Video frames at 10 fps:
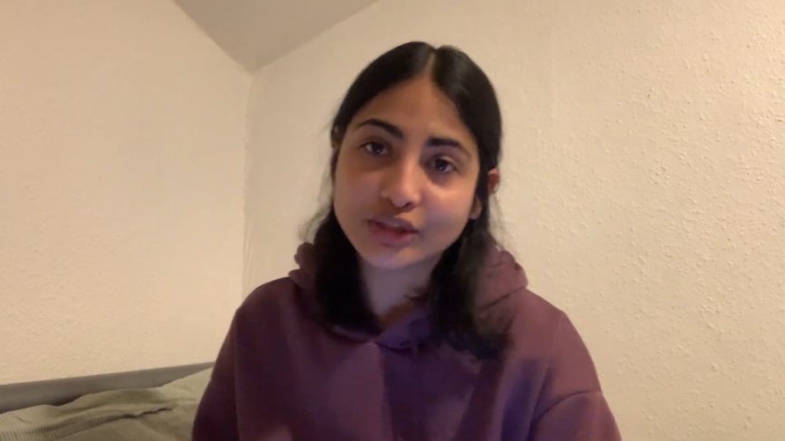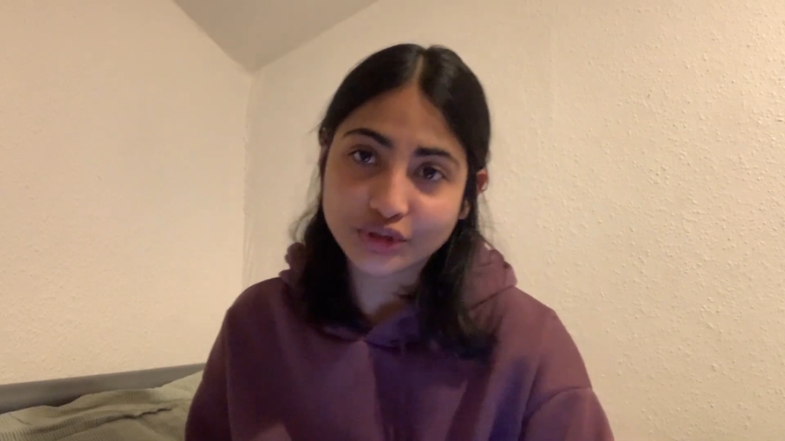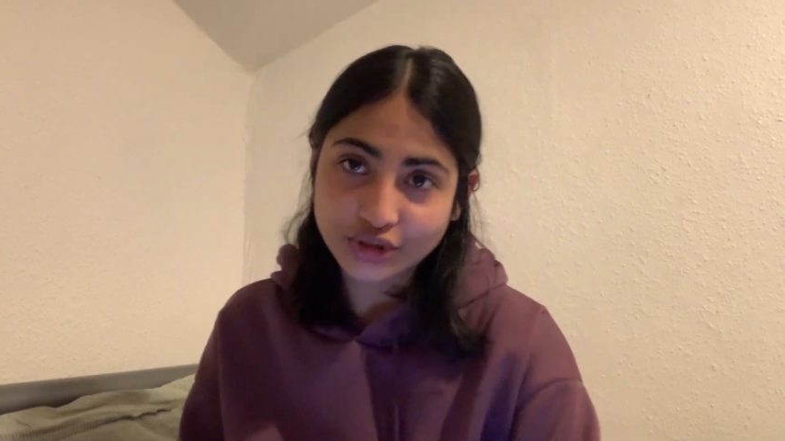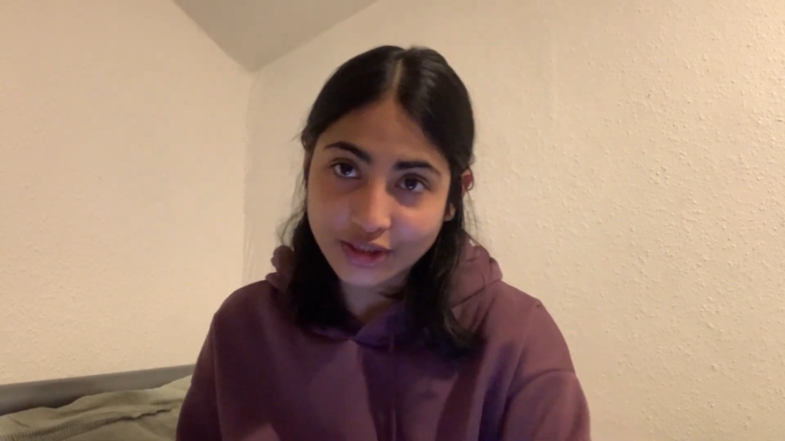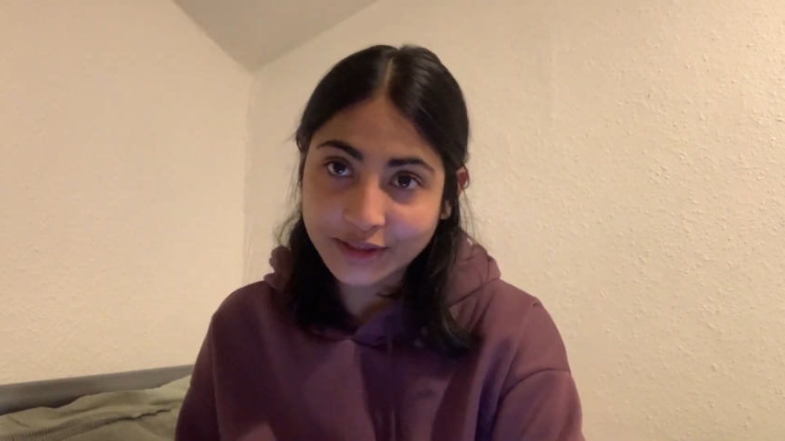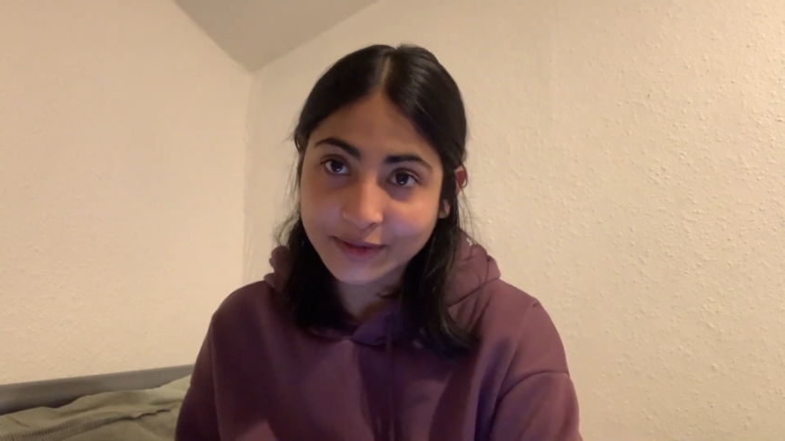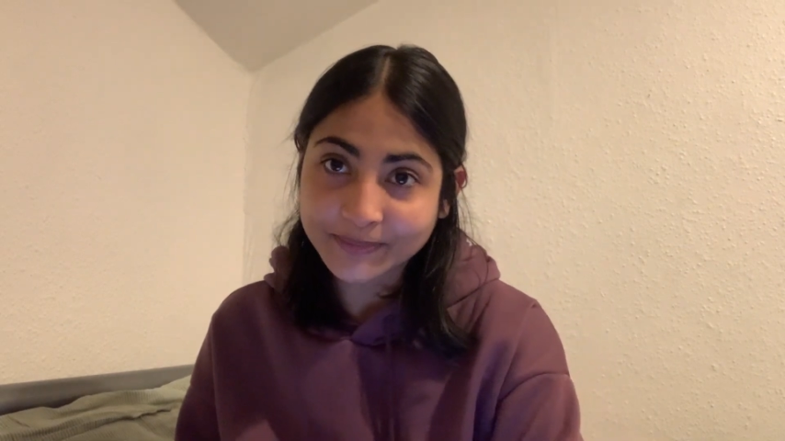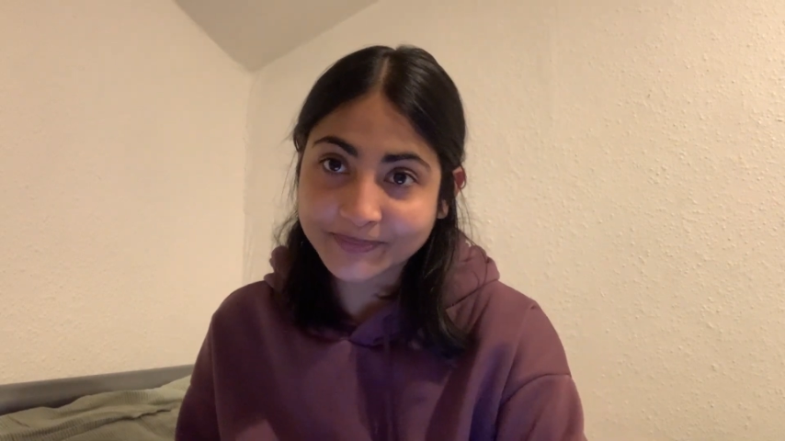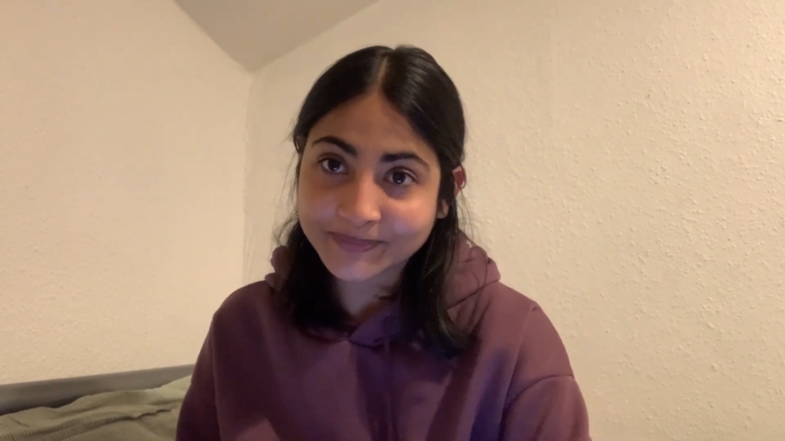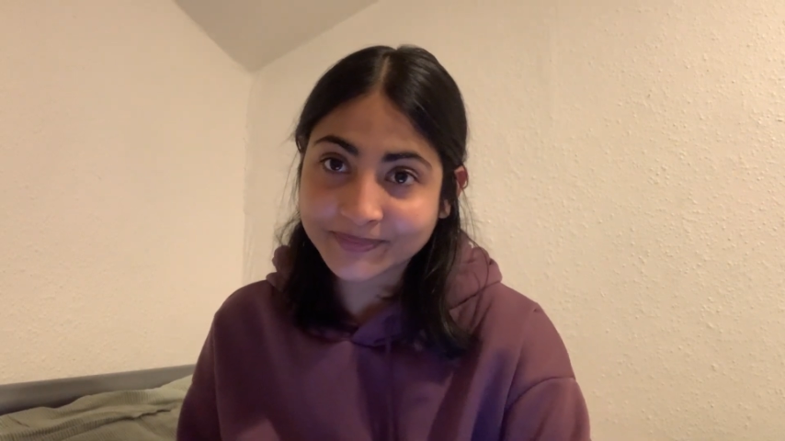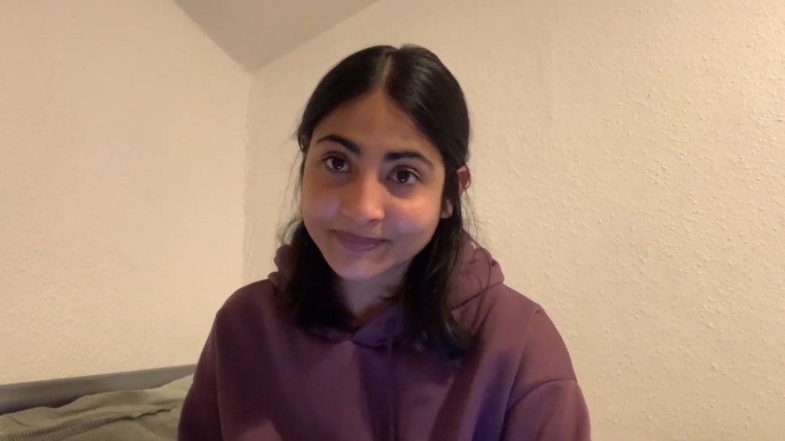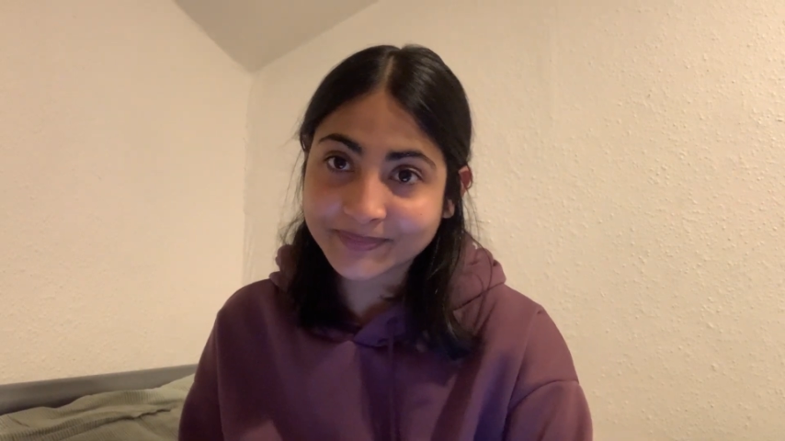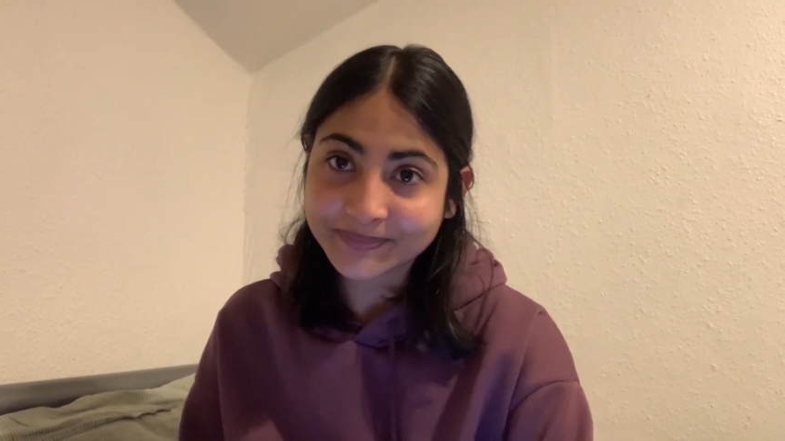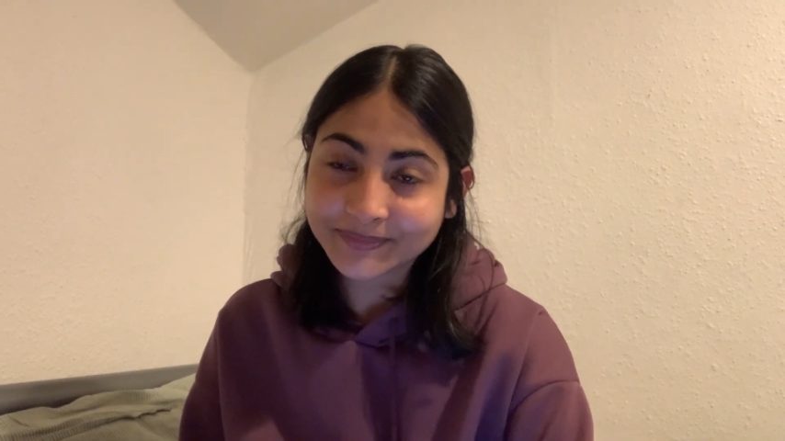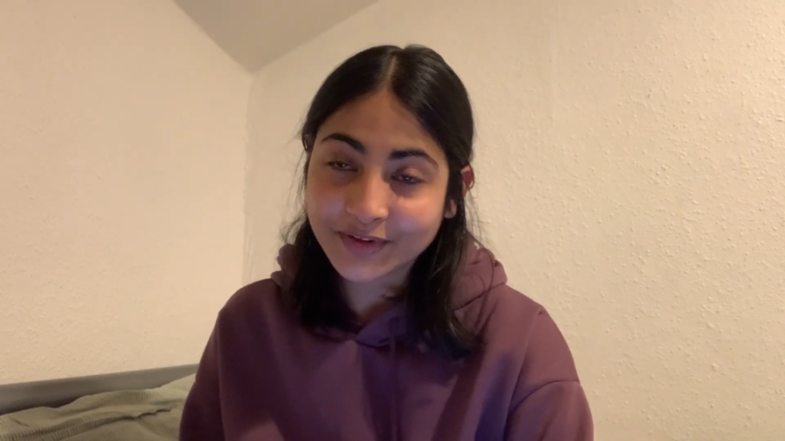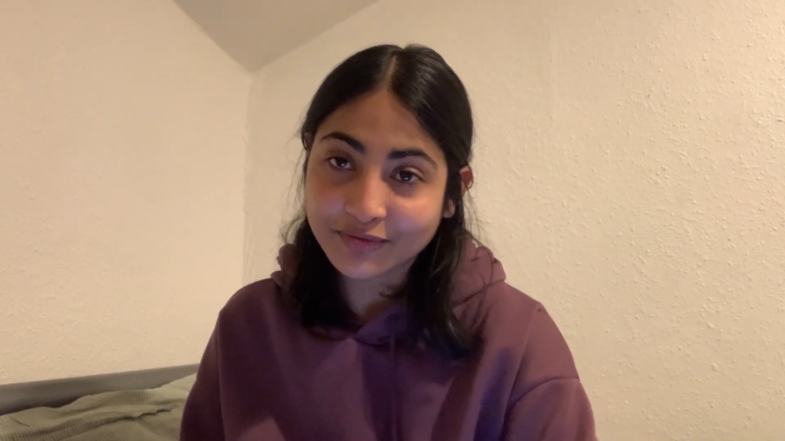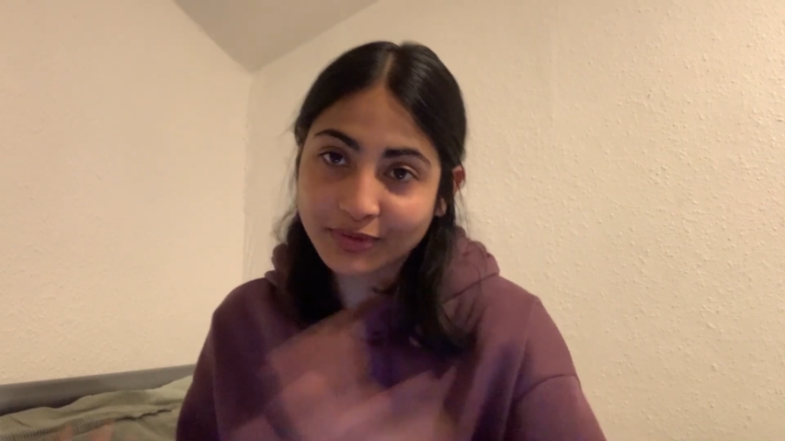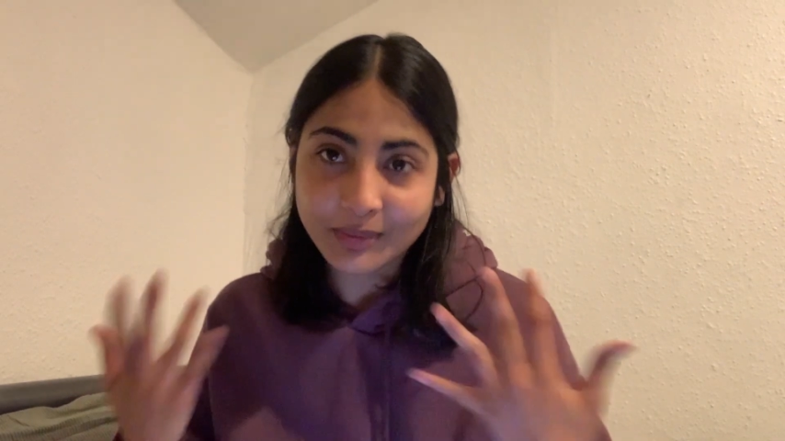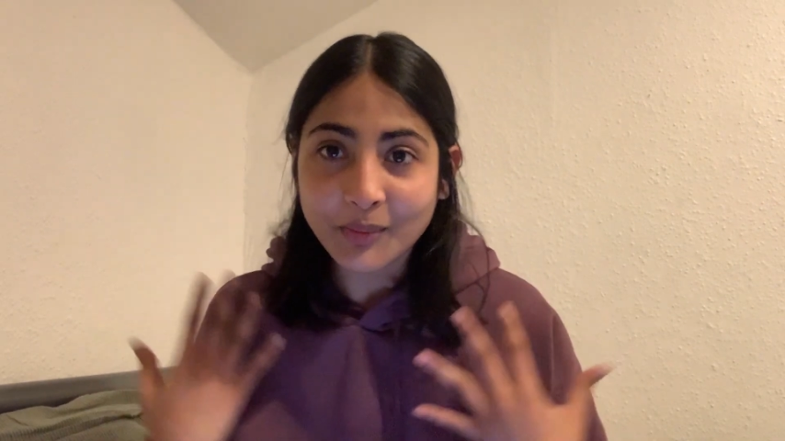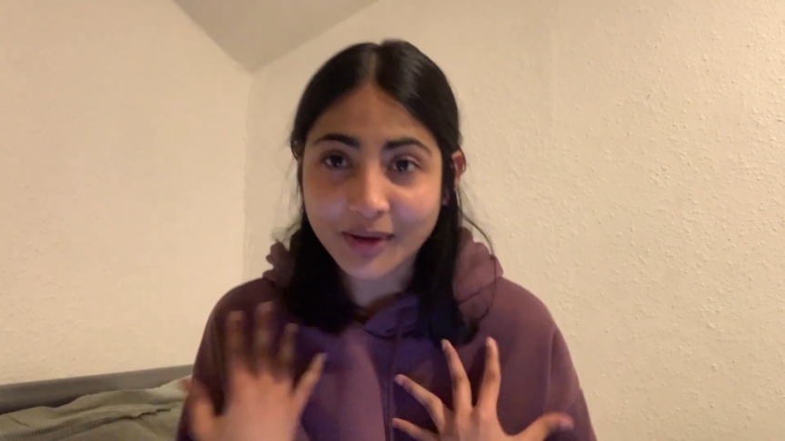engineer.
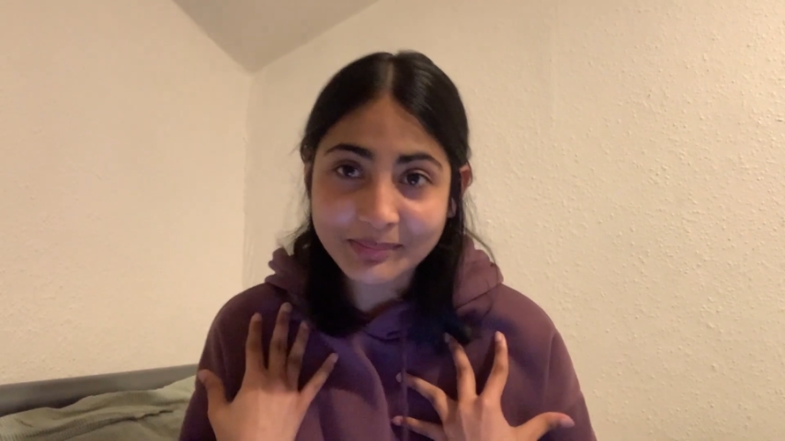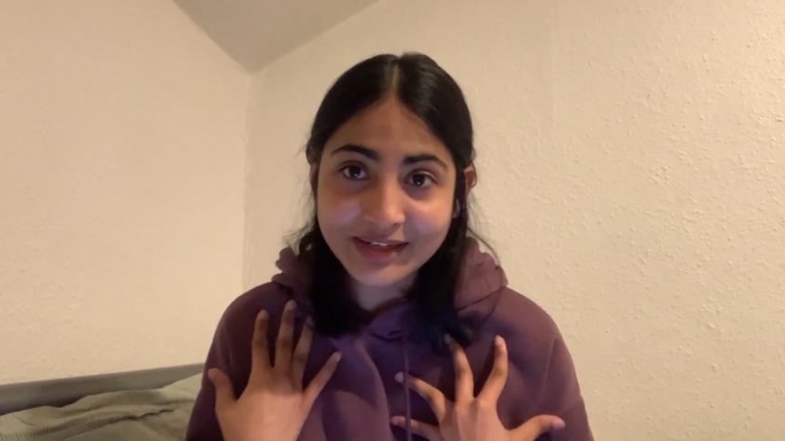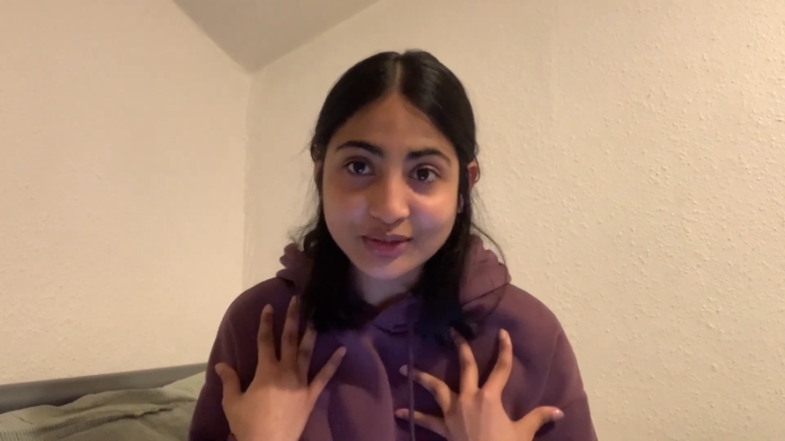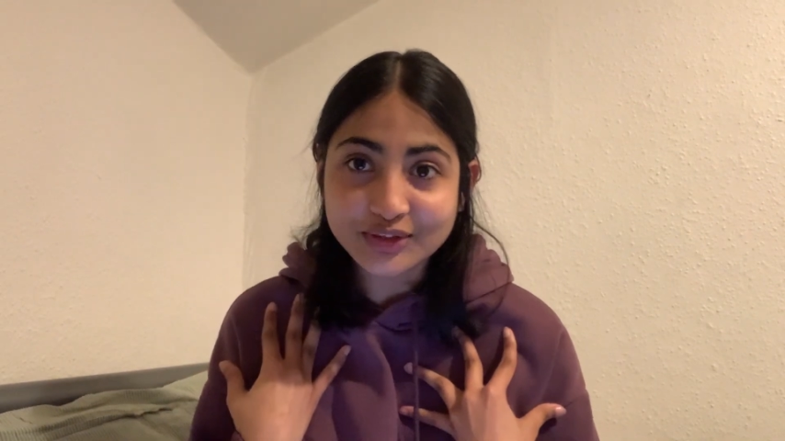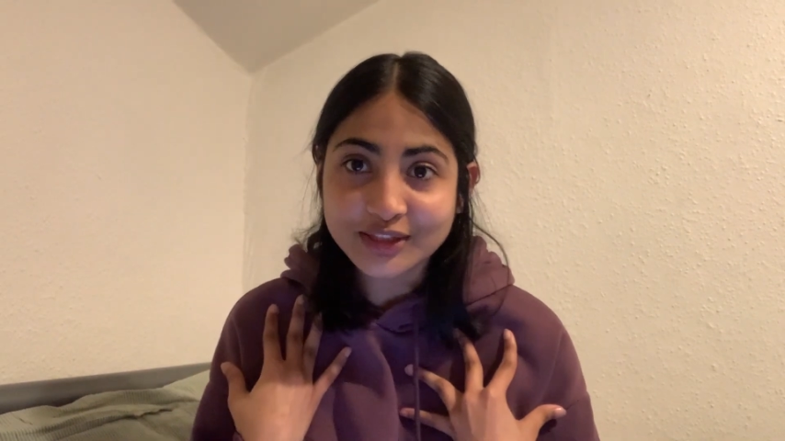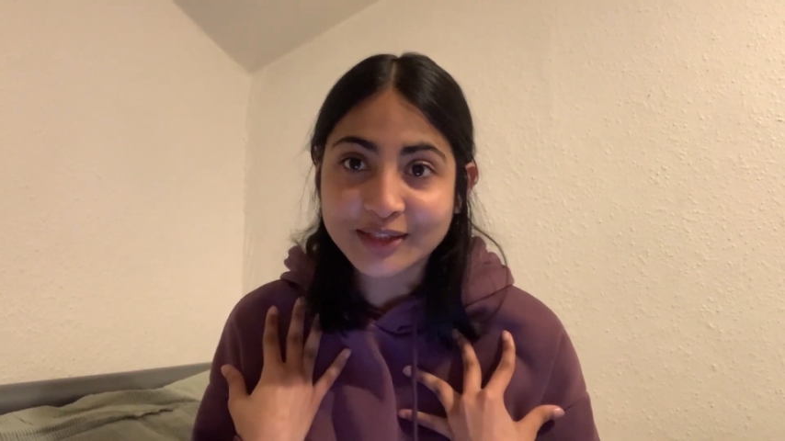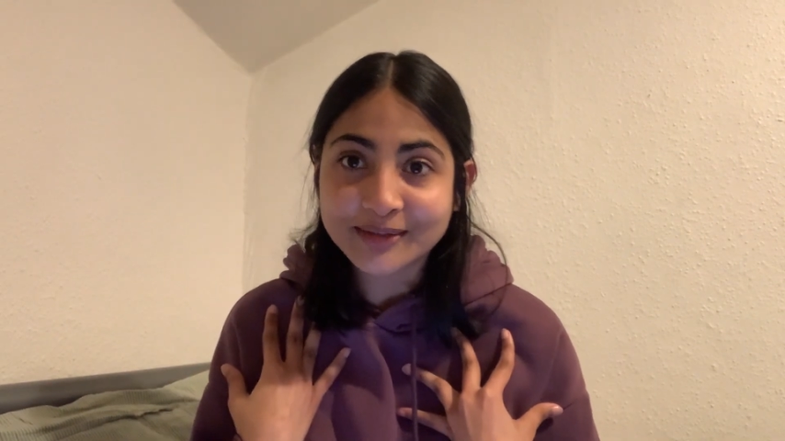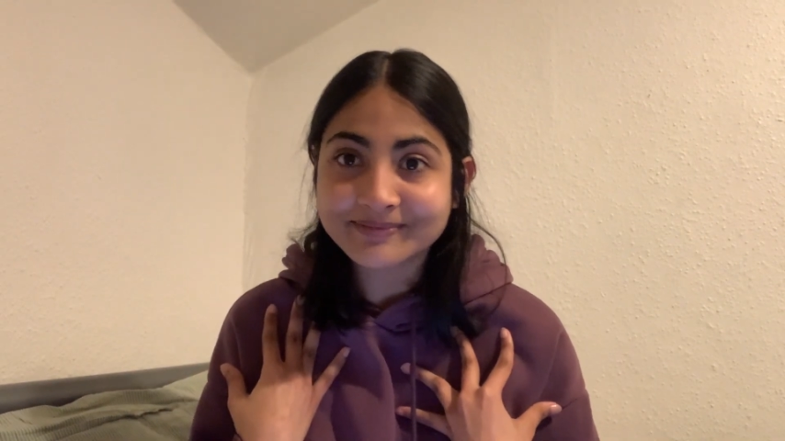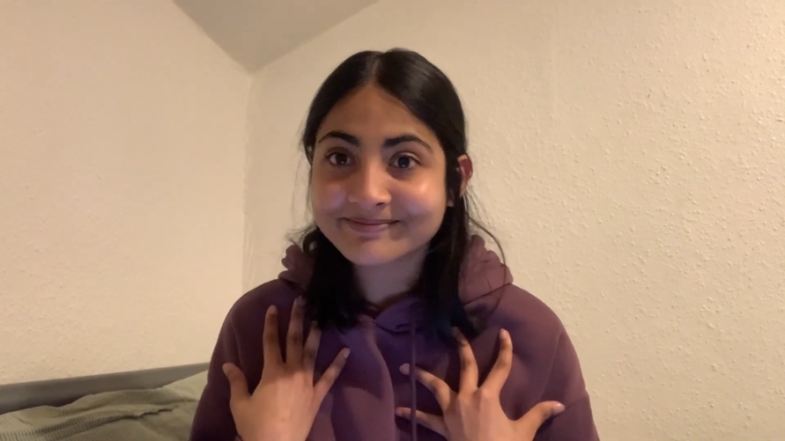From a wannabe engineer.